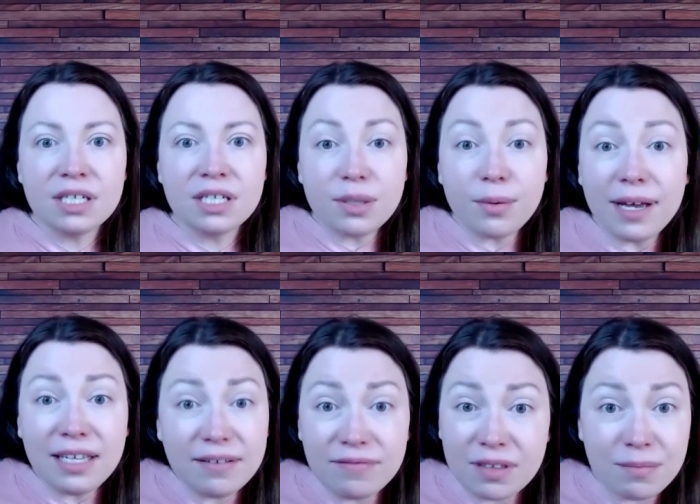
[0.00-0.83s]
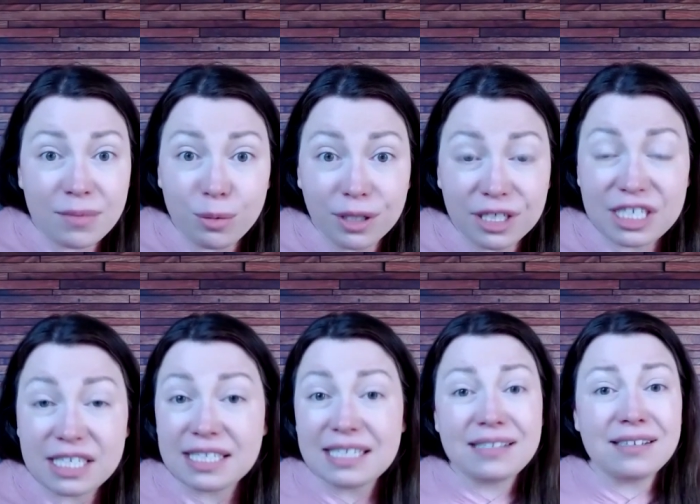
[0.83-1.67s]
So I give them the
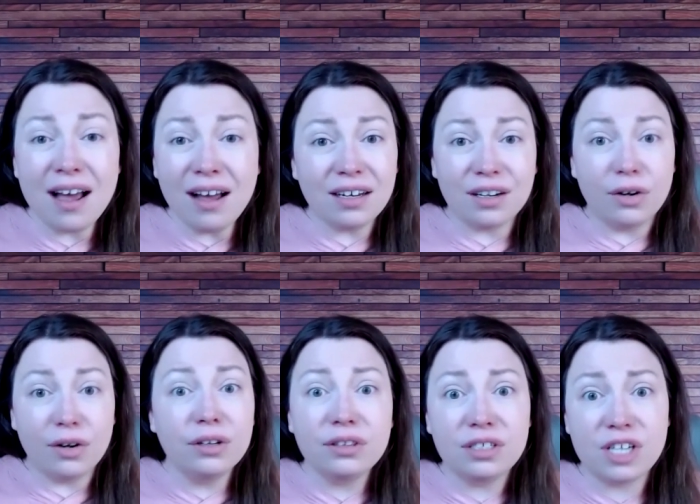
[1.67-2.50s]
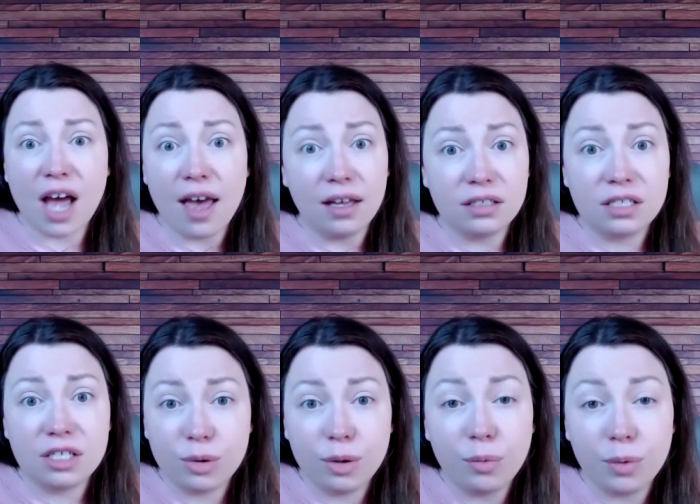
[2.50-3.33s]
worksheets. It's not going to hurt the child to
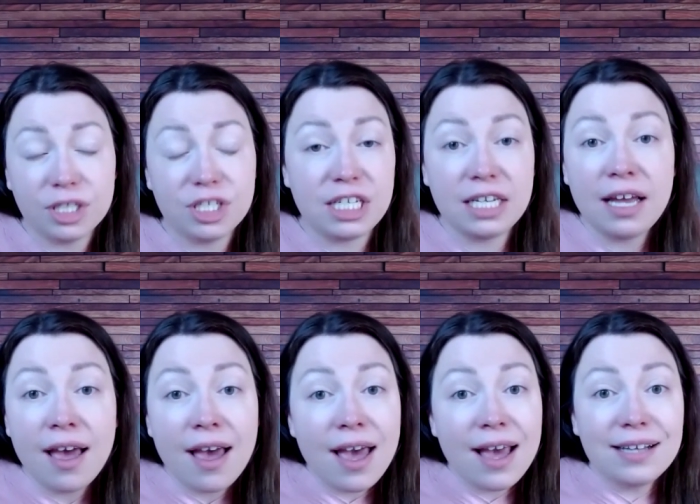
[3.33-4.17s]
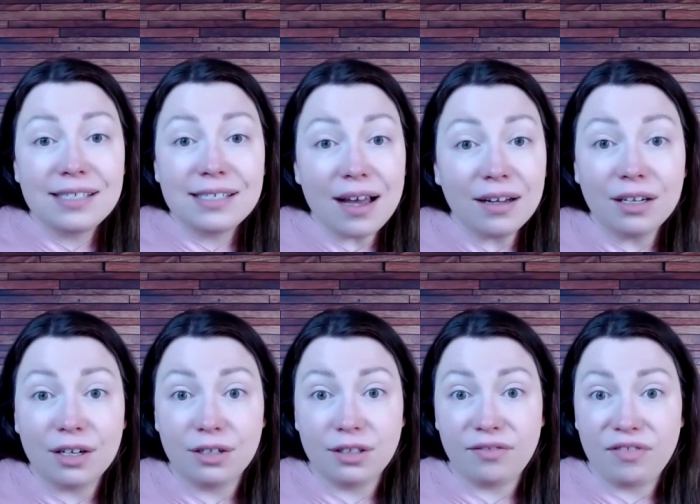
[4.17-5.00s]
do a worksheet. It's not going to
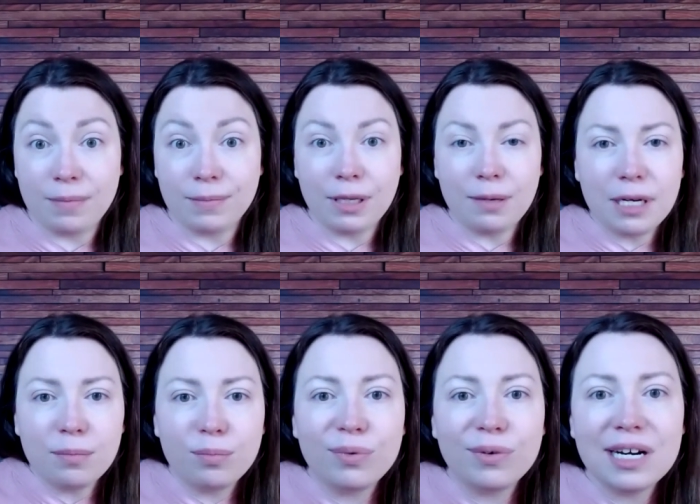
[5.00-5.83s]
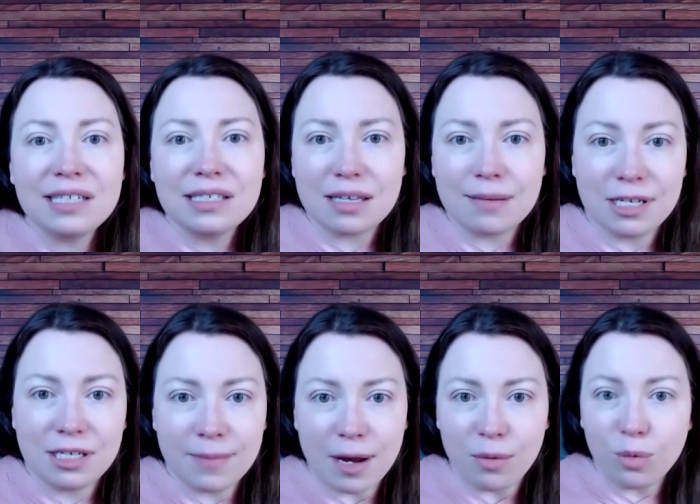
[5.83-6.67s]
hurt the family, but it brings them
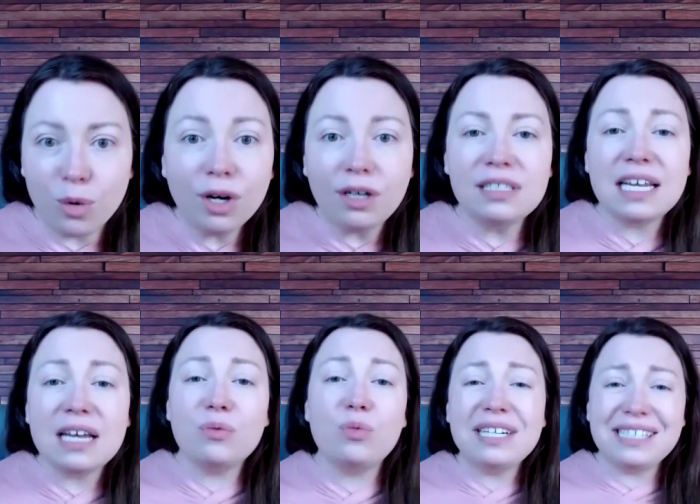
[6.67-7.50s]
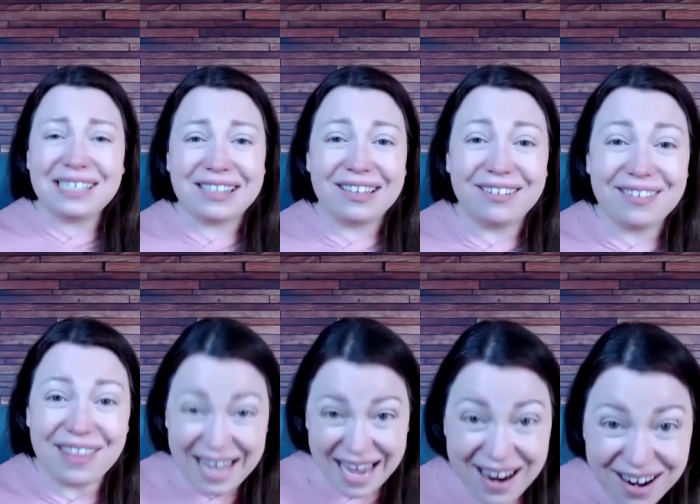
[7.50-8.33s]
into my world. And once they're
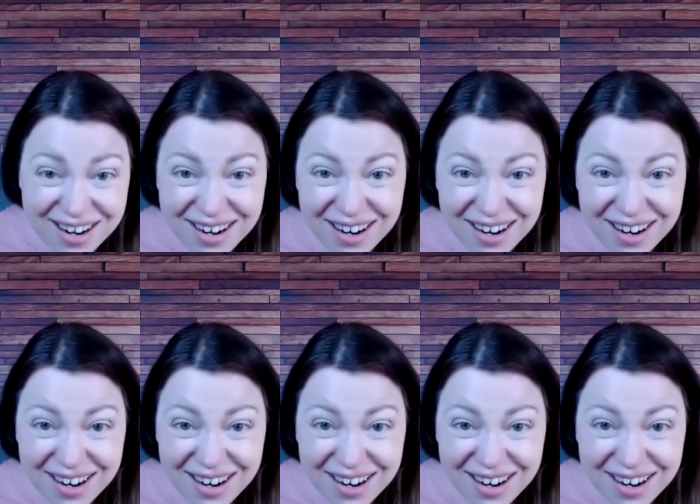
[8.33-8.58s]
there,